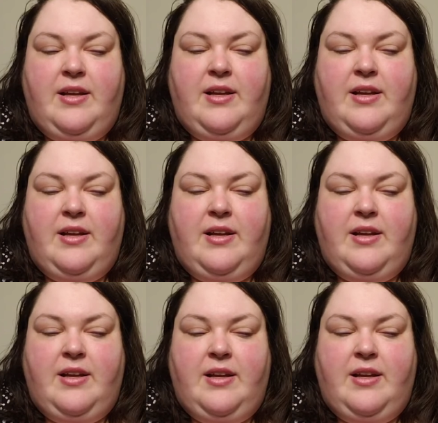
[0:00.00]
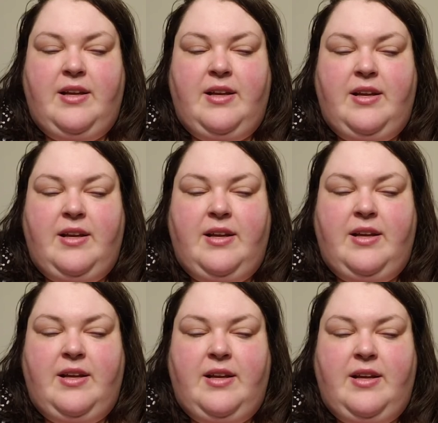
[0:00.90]
fat. I'm calling you
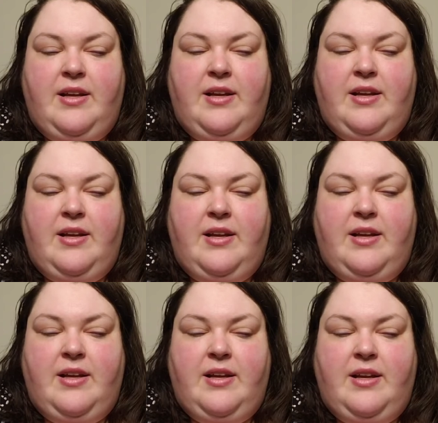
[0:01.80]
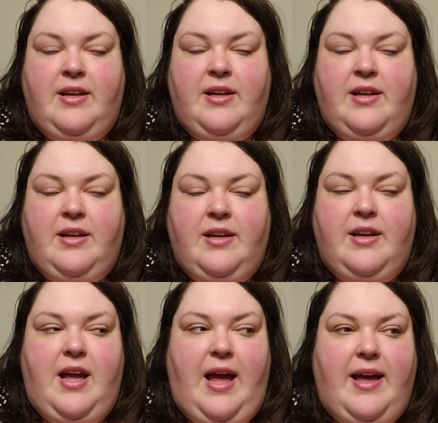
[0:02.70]
out for being crazy. That's it.
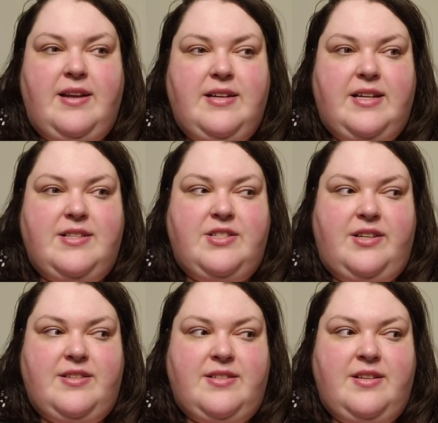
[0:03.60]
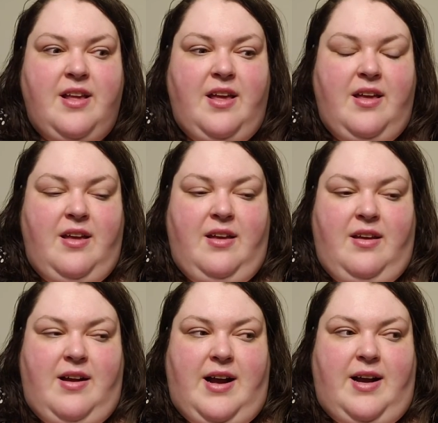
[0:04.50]
And it's just,
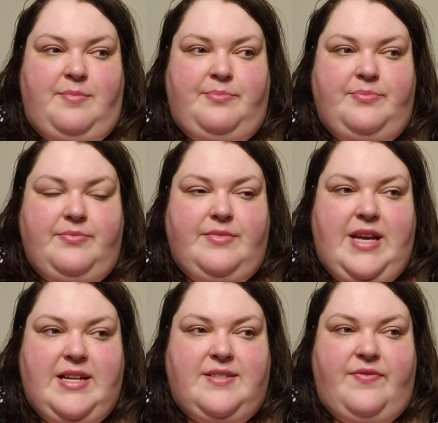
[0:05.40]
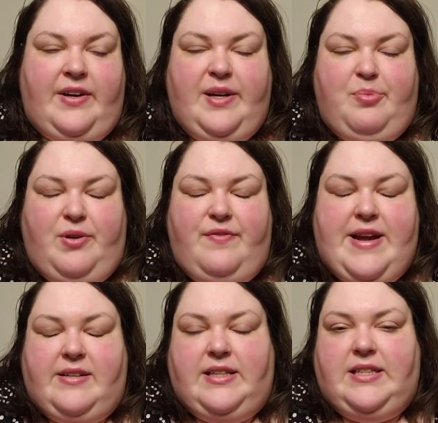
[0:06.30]
um, it's very
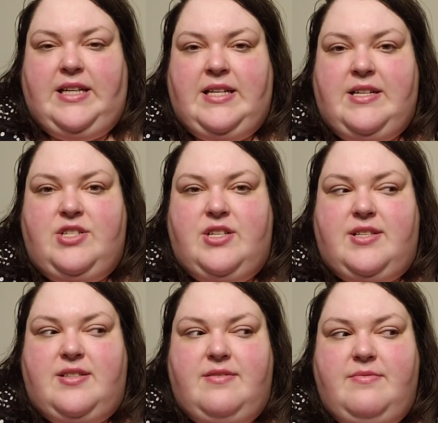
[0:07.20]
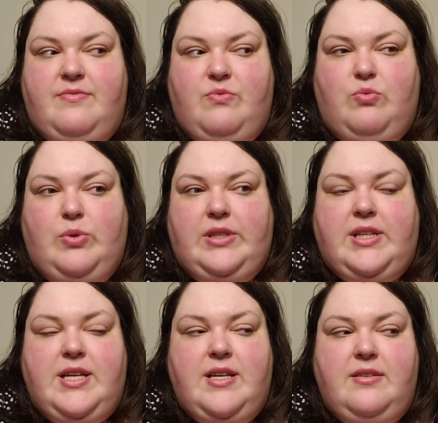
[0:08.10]
prevalent, and it just
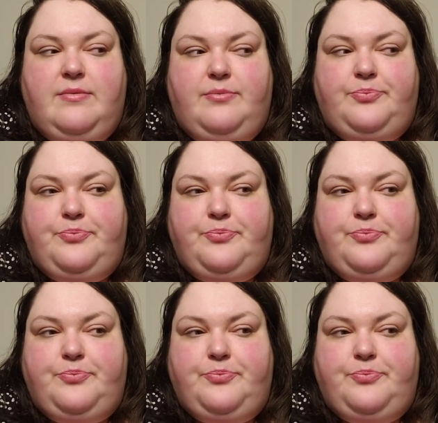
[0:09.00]
really